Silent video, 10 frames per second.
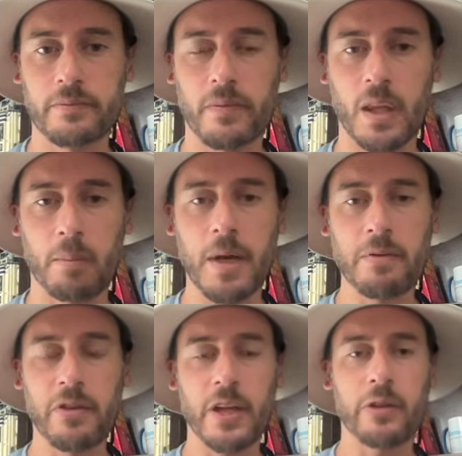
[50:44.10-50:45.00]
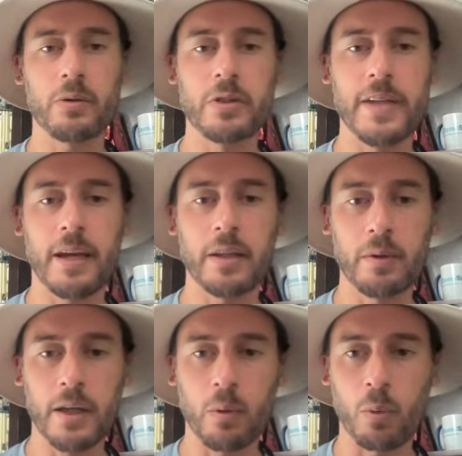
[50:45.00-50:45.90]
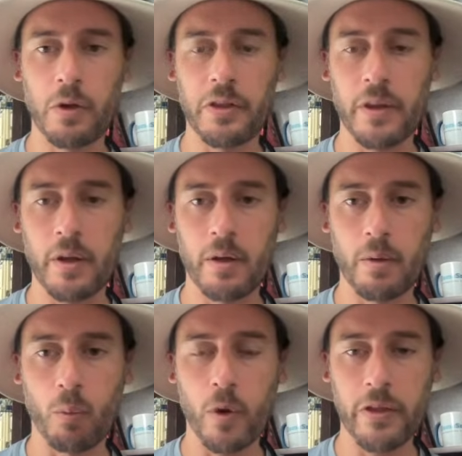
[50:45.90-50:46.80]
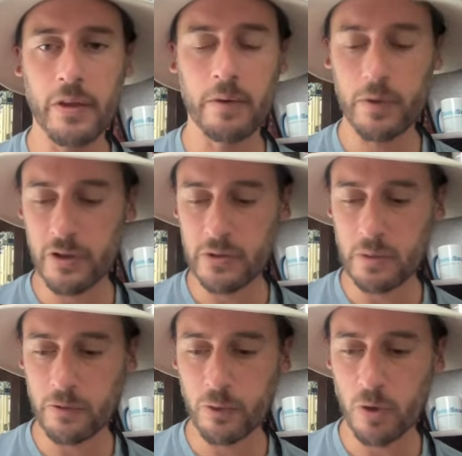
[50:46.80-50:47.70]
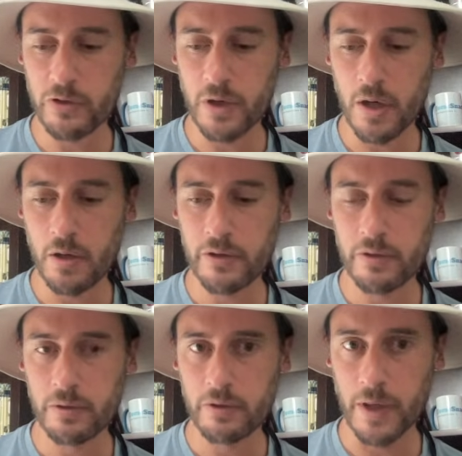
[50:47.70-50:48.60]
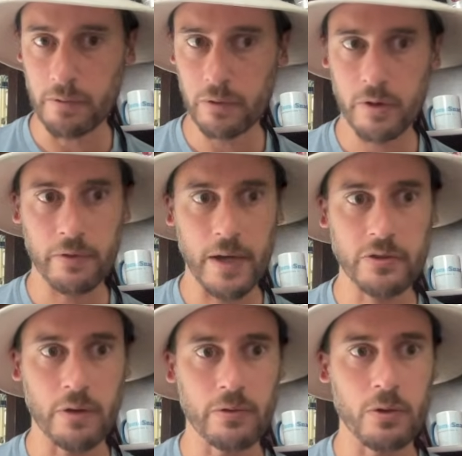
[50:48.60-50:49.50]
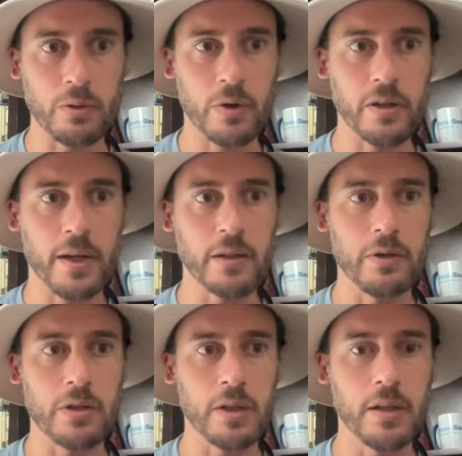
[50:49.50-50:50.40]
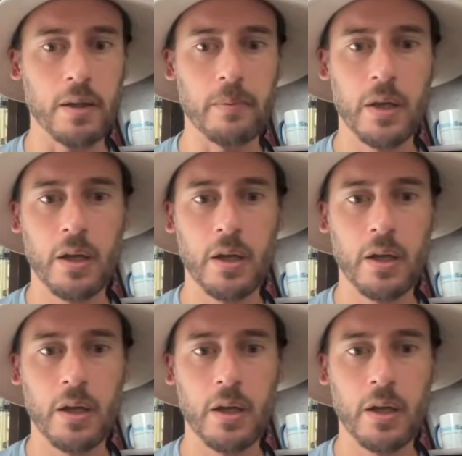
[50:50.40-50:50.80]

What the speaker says: gonna have to think through exactly, like, with if we assume 4 stars levels to the 5-star Forge, where these guys eventually end up.